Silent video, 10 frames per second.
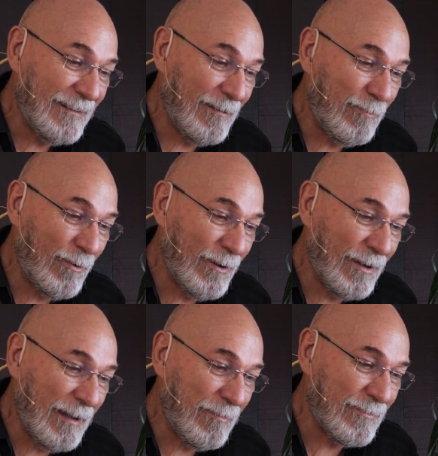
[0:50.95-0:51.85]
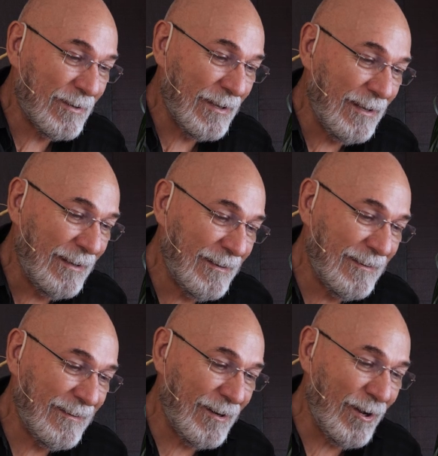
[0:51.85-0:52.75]
I'll pour you a cup of tea.
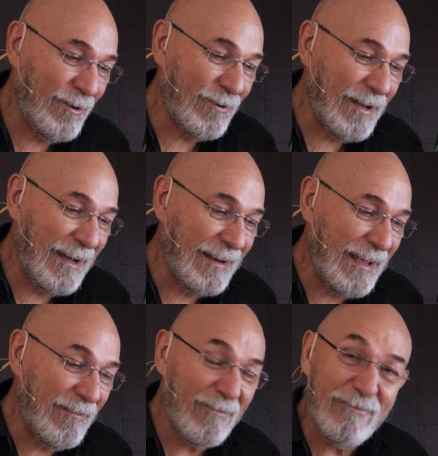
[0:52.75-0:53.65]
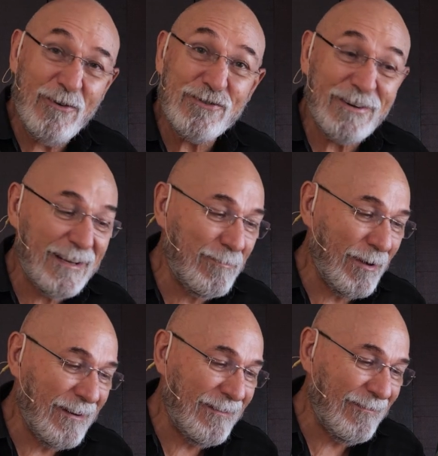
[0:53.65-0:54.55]
I know you can't have it virtually,
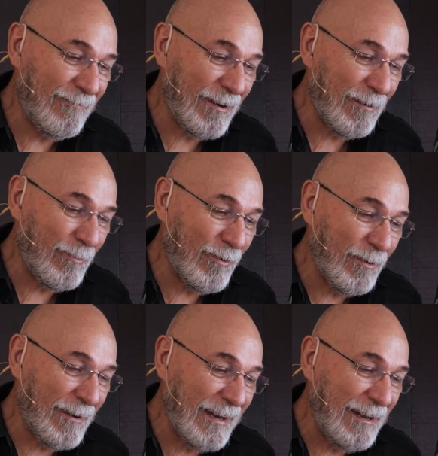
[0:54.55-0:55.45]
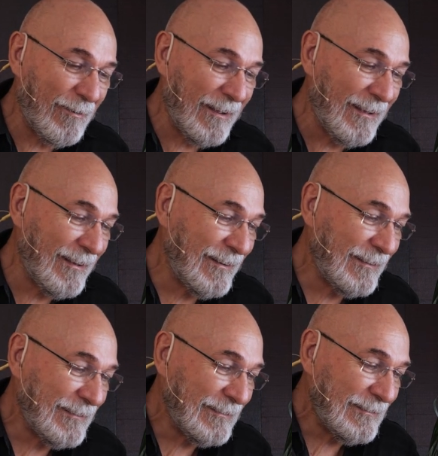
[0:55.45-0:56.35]
but we're going to pour you one anyway.
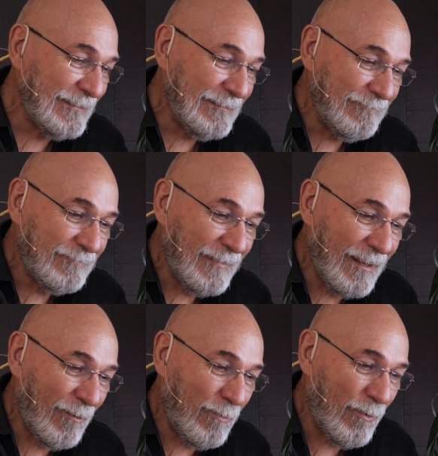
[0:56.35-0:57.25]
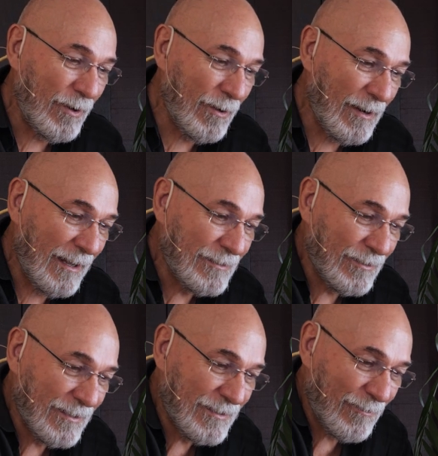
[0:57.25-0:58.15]
I'll pour you a glass
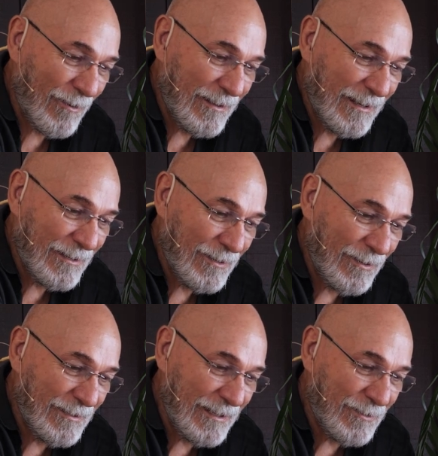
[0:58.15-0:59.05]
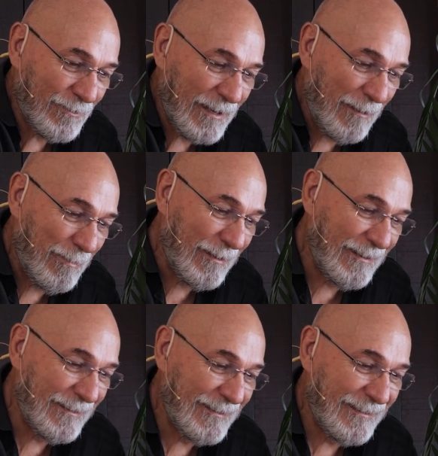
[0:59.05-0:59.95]
because it's the right thing to do. So there's your cup.
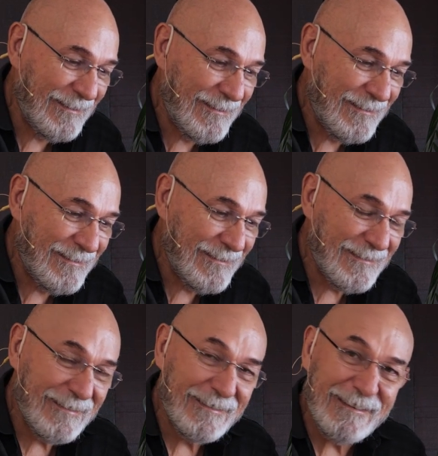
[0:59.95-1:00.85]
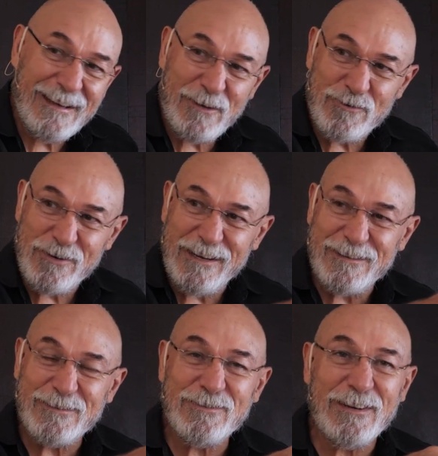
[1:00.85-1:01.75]
And
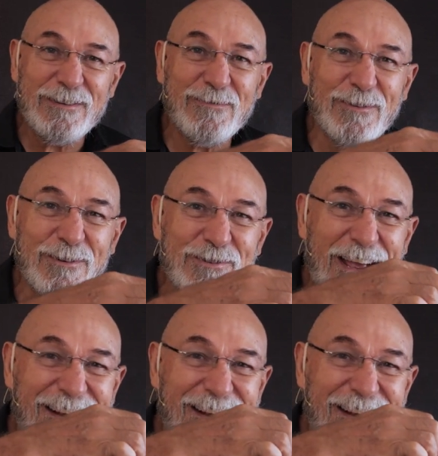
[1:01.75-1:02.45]
cheers. Cheers for the chat.